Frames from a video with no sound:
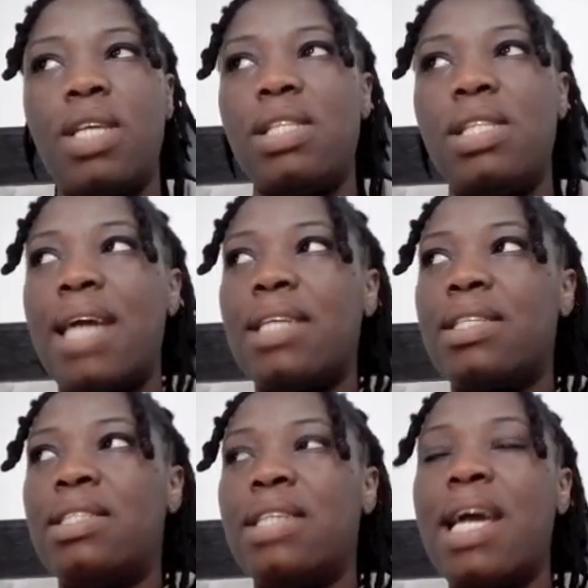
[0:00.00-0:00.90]
It's
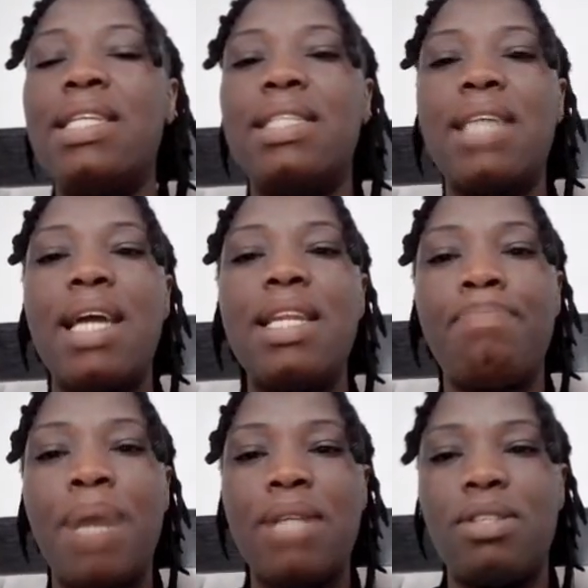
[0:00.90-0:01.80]
like tiny
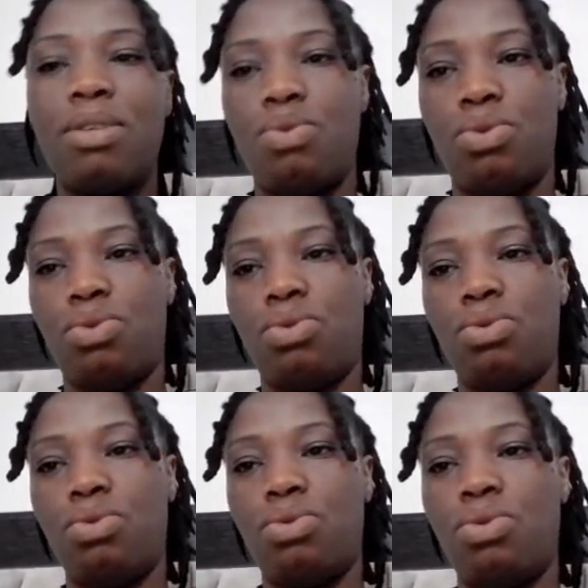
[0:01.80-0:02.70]

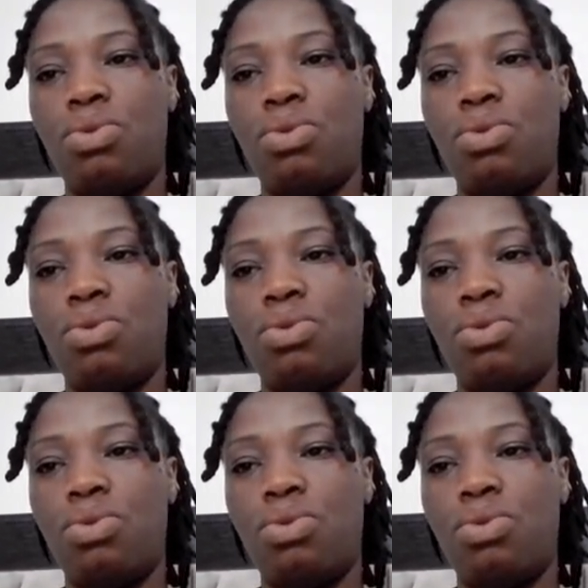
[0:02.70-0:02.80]
particles.